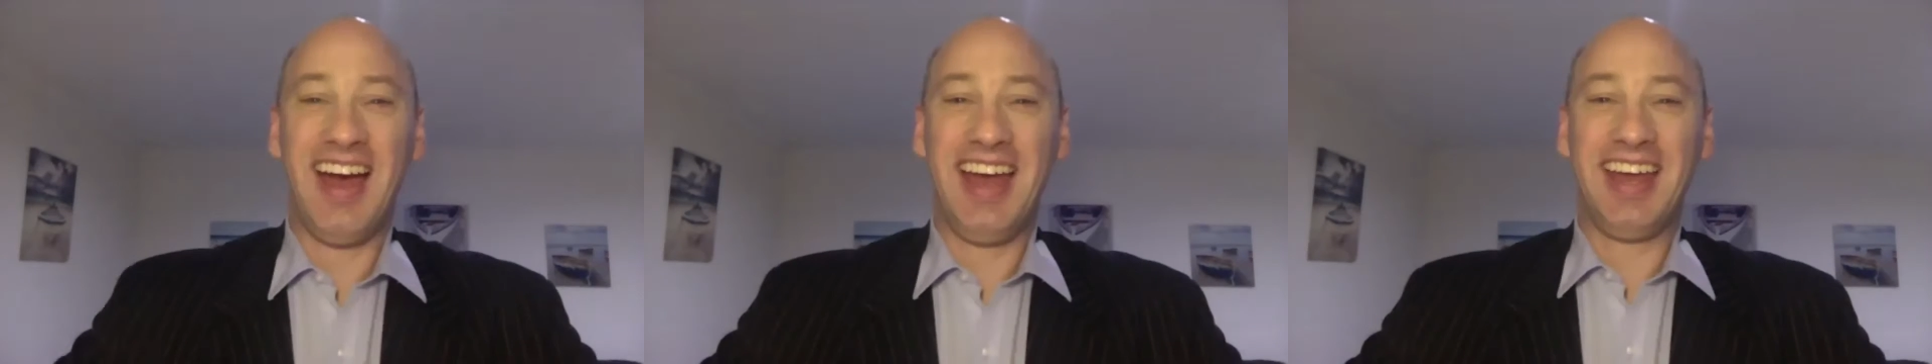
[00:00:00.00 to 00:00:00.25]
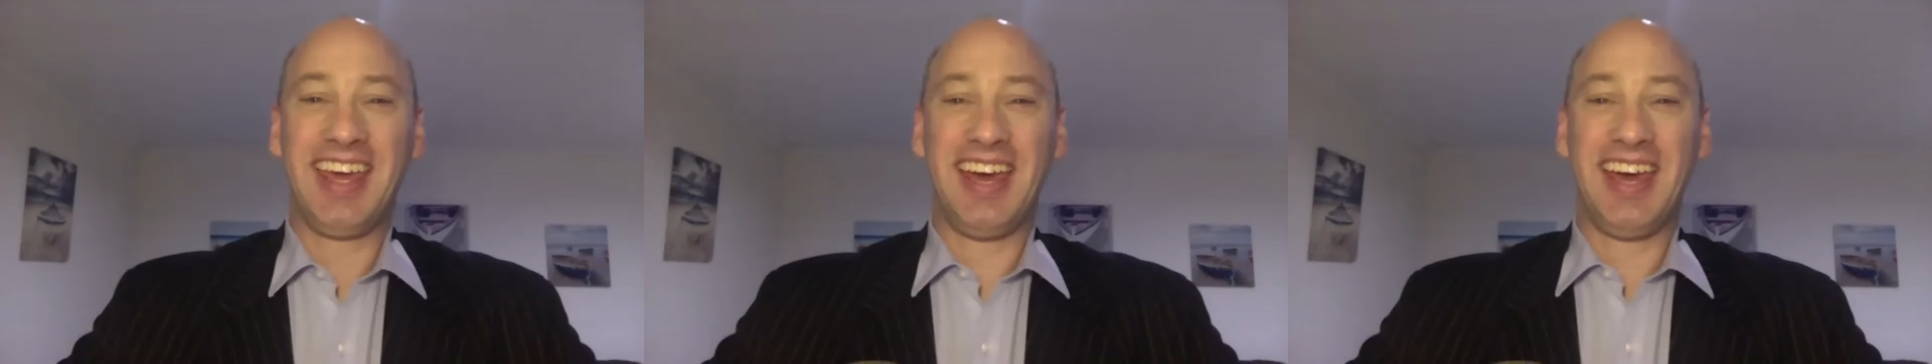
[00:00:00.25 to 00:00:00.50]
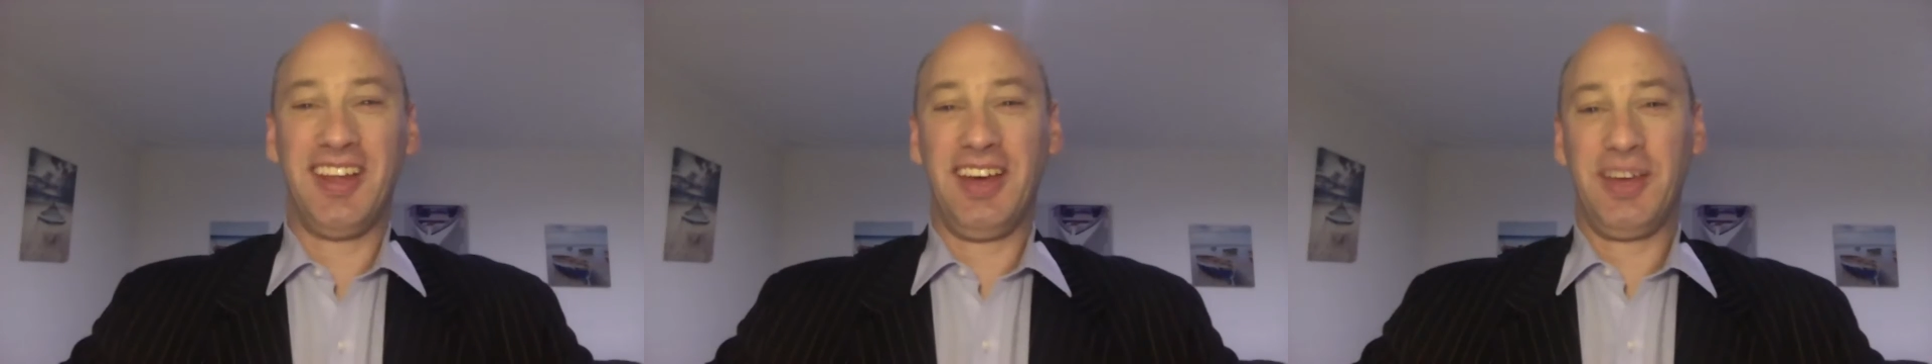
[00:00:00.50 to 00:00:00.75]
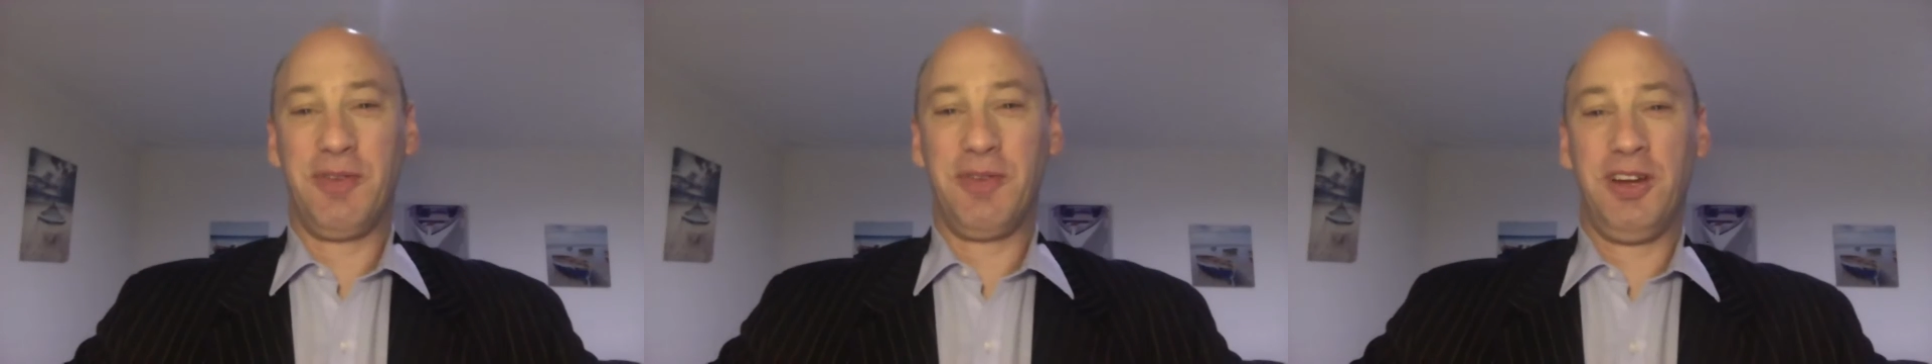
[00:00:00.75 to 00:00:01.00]
a cat
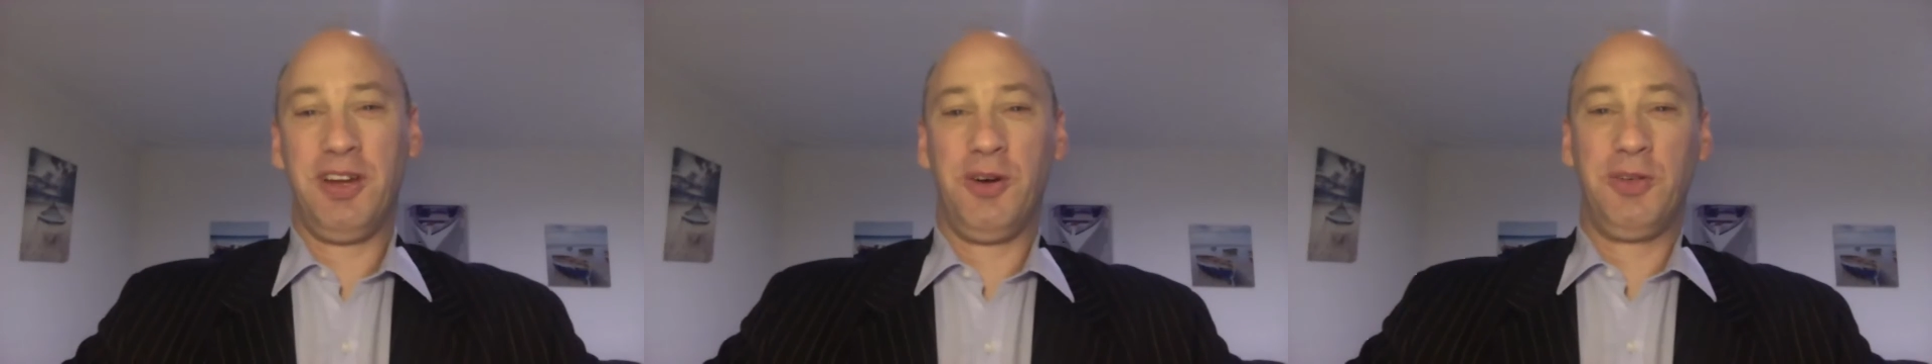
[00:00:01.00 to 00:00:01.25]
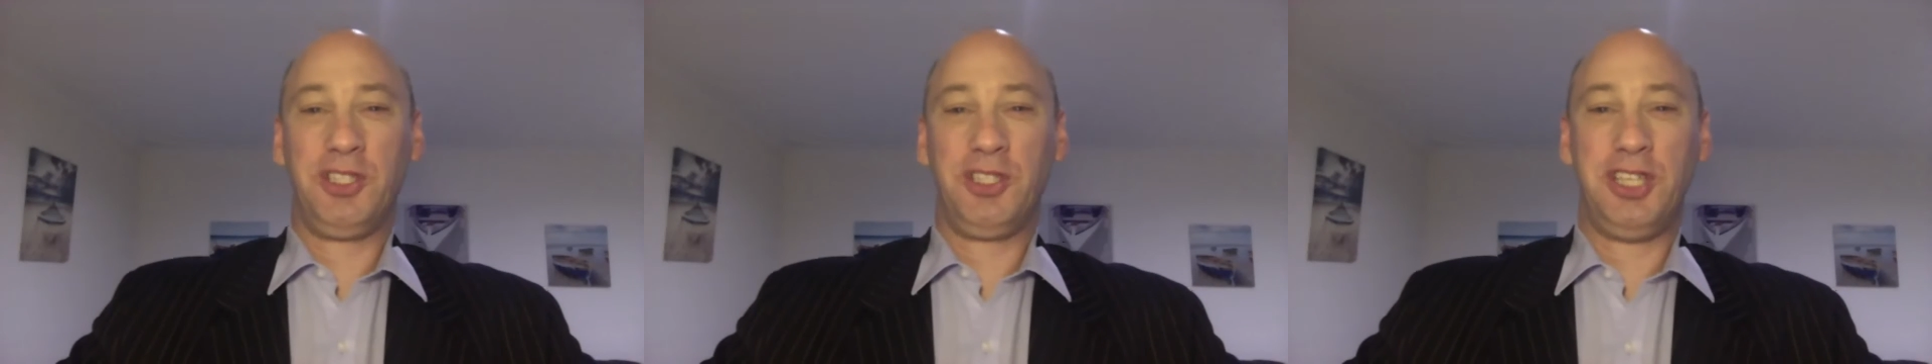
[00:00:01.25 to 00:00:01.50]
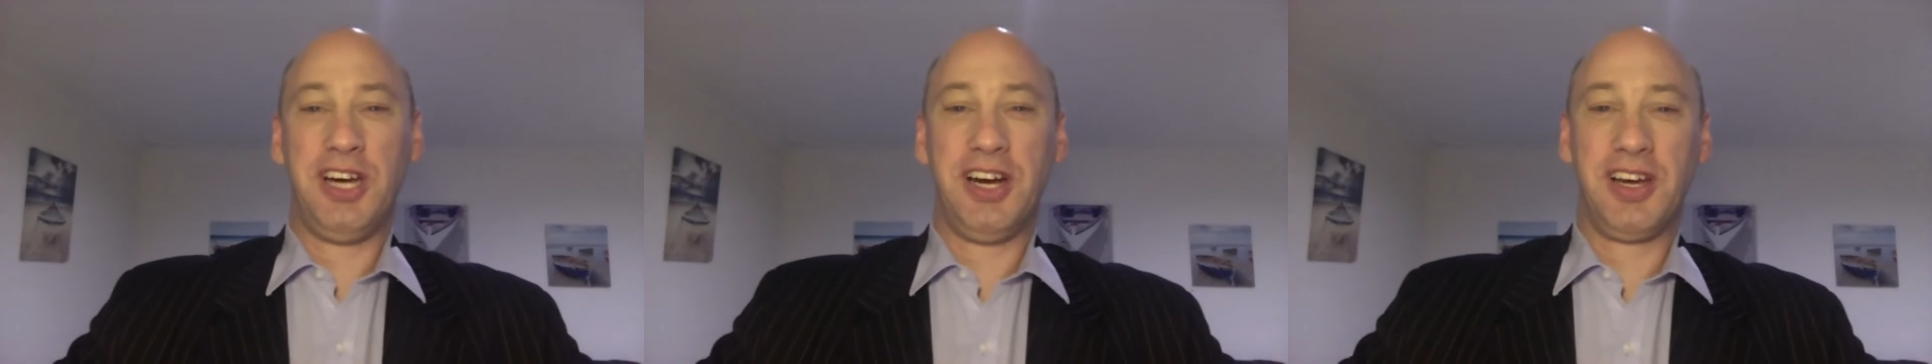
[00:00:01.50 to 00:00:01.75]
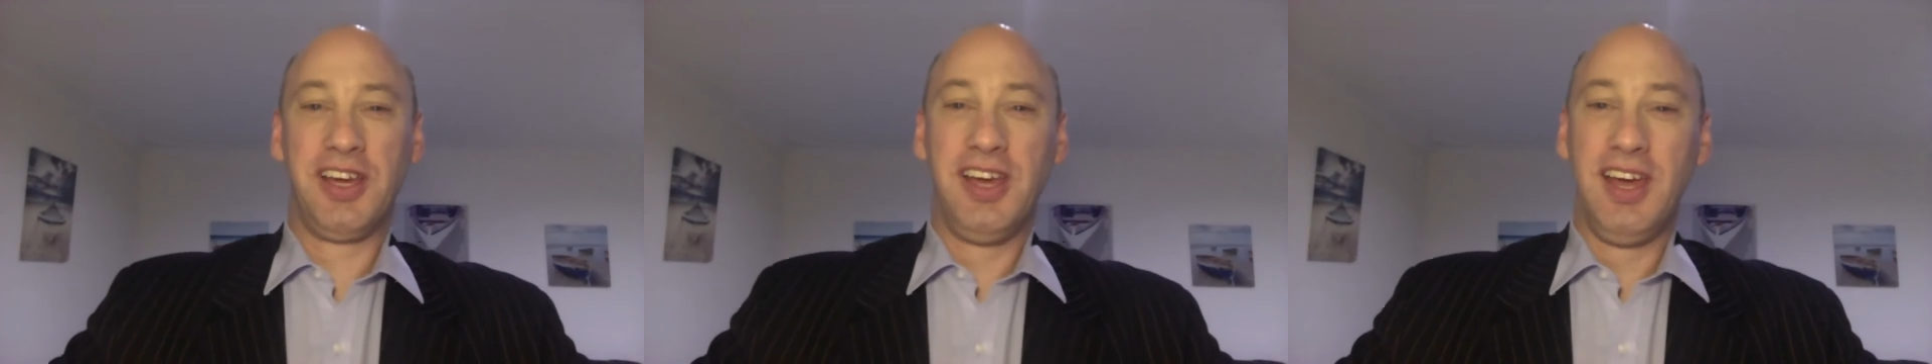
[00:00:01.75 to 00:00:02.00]
when I was young.